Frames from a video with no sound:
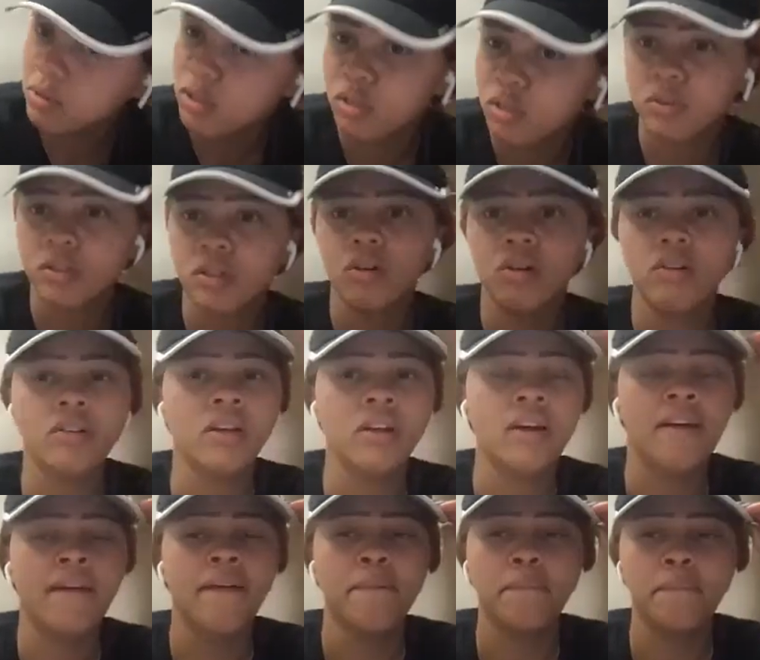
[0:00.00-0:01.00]
what the episode was called,
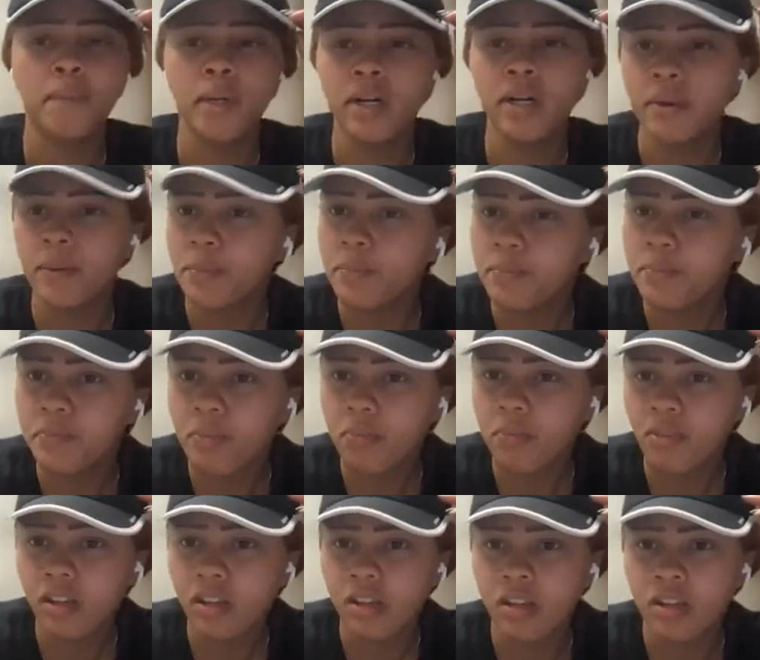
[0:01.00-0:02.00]
but
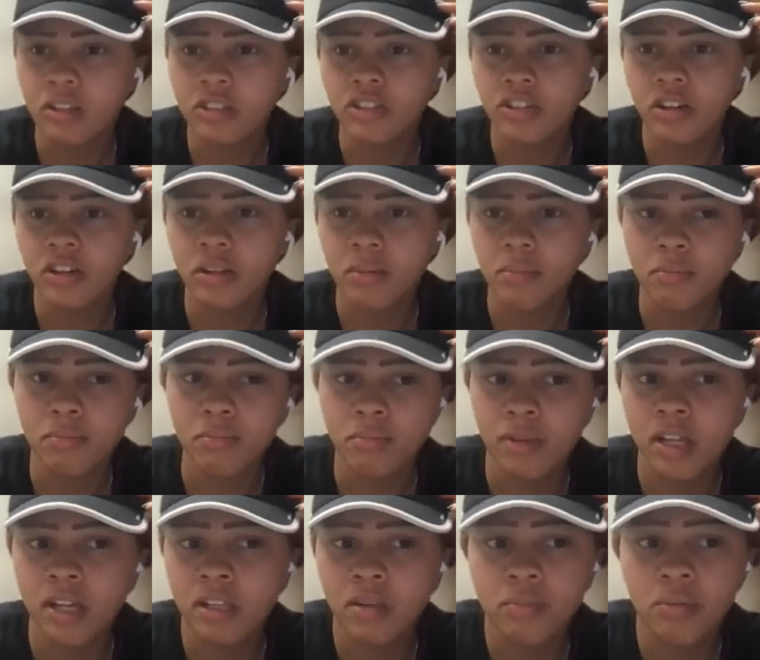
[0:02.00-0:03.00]
trying
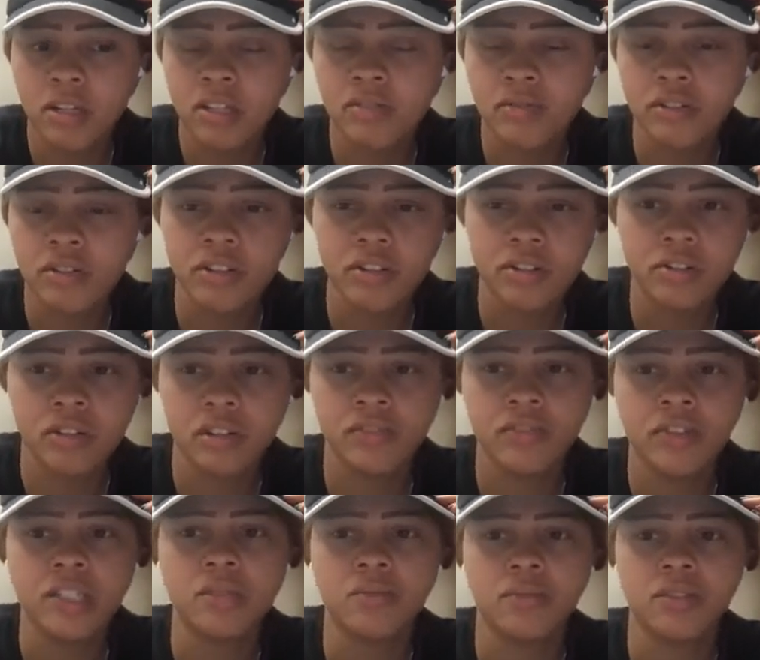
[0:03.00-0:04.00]
to get the best return
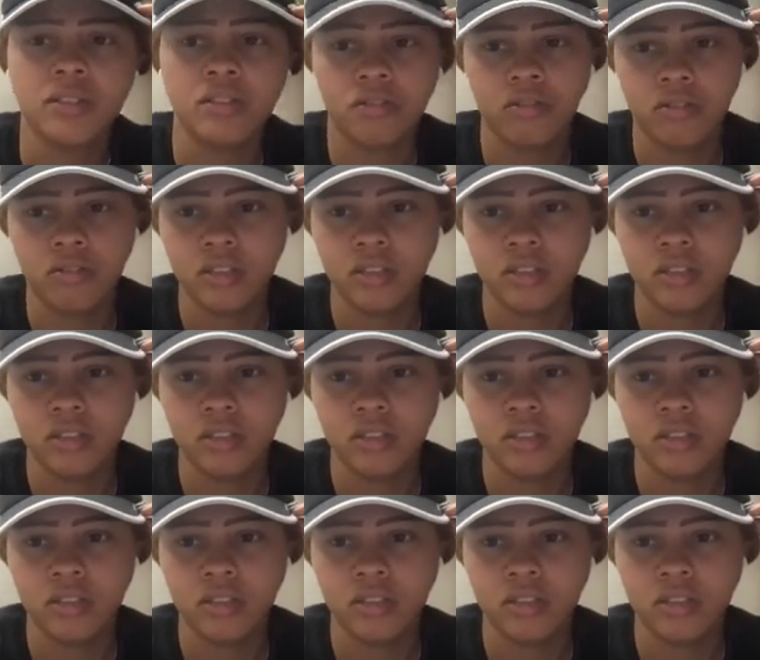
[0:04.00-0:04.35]
on investment